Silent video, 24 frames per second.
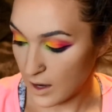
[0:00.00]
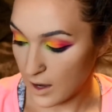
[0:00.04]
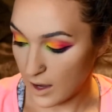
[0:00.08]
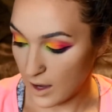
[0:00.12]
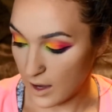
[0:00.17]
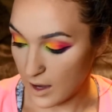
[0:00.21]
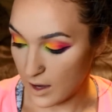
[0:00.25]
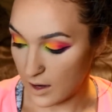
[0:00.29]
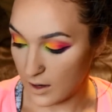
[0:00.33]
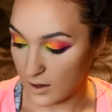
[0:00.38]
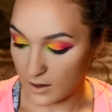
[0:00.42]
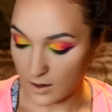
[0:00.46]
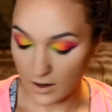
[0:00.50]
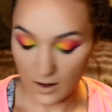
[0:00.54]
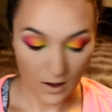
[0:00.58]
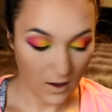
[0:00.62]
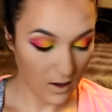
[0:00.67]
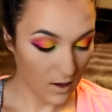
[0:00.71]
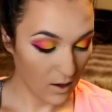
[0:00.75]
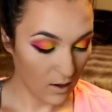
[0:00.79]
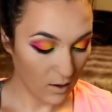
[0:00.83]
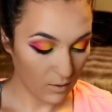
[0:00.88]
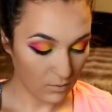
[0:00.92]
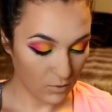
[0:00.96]
And
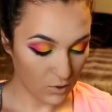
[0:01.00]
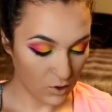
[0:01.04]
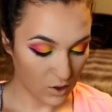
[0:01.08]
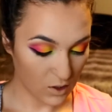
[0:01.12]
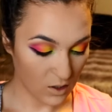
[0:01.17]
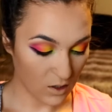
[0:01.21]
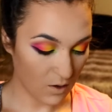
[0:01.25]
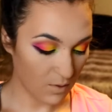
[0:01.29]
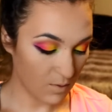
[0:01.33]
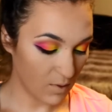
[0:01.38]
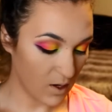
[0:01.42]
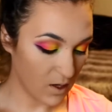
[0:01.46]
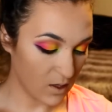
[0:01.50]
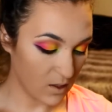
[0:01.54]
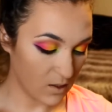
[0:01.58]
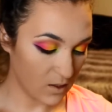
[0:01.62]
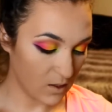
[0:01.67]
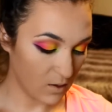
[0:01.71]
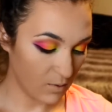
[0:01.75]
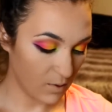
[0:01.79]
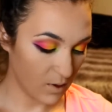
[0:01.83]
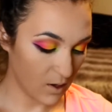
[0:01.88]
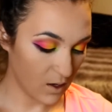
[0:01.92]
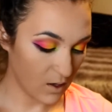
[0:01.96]
I'm just going to be
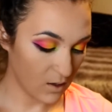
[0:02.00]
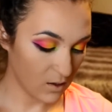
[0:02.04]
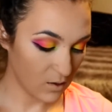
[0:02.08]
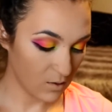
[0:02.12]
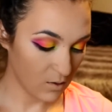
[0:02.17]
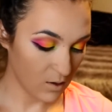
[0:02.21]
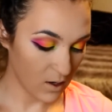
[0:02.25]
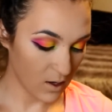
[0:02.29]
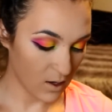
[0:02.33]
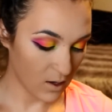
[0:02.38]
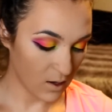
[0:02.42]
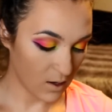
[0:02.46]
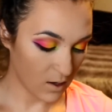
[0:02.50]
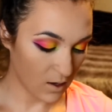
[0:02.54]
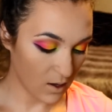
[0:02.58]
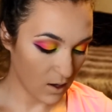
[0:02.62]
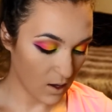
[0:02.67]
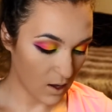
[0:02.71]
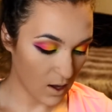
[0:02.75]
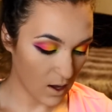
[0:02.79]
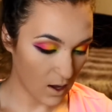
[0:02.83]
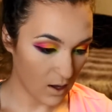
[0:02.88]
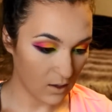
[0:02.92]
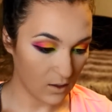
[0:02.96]
dipping into it
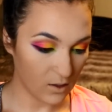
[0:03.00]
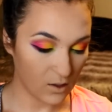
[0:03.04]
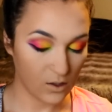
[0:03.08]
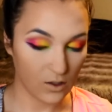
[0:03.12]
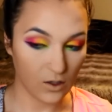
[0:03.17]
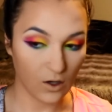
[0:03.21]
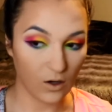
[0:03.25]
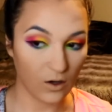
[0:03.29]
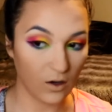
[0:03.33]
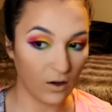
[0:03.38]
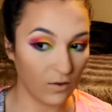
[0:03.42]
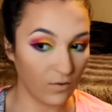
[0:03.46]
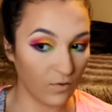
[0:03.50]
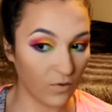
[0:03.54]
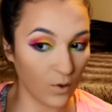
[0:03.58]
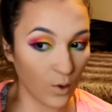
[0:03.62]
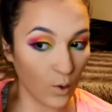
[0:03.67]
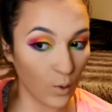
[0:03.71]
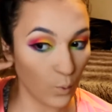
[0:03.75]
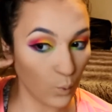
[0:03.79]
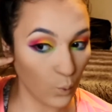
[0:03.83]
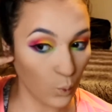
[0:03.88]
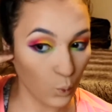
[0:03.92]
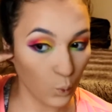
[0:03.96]
and starting
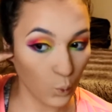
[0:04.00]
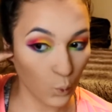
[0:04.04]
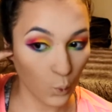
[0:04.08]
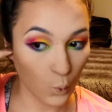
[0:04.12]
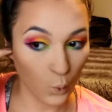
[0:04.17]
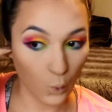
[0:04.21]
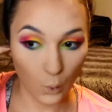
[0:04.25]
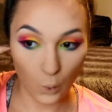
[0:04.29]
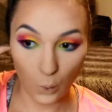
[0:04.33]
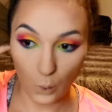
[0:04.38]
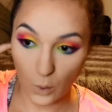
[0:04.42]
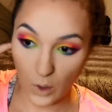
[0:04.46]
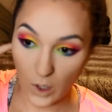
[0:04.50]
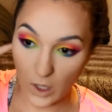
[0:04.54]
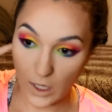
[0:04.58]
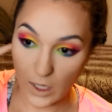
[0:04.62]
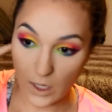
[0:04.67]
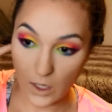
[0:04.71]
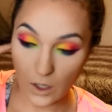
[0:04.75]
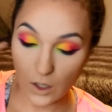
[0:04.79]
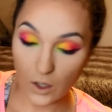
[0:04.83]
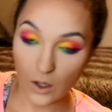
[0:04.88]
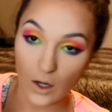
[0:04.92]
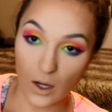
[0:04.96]
from my
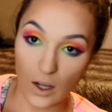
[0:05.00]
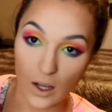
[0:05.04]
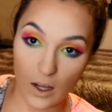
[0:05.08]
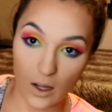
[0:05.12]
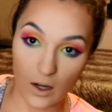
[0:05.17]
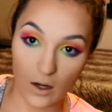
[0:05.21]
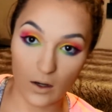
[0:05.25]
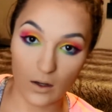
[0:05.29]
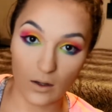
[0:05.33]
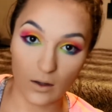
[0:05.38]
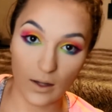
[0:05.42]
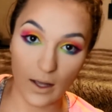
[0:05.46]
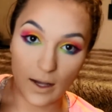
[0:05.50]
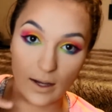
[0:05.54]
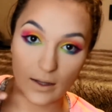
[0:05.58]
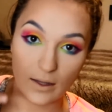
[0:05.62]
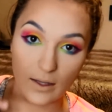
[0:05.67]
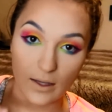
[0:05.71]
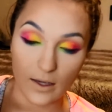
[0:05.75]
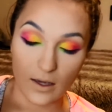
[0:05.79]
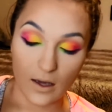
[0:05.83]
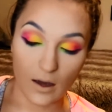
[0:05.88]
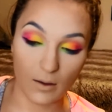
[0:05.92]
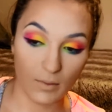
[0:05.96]
ear and
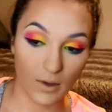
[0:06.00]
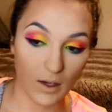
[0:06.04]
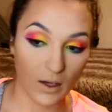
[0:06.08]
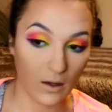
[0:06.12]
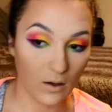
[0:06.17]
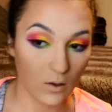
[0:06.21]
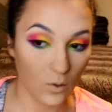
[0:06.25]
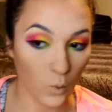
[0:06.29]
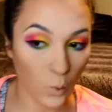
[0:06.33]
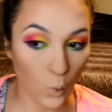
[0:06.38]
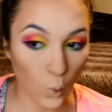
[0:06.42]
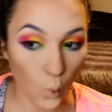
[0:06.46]
lightly coming in.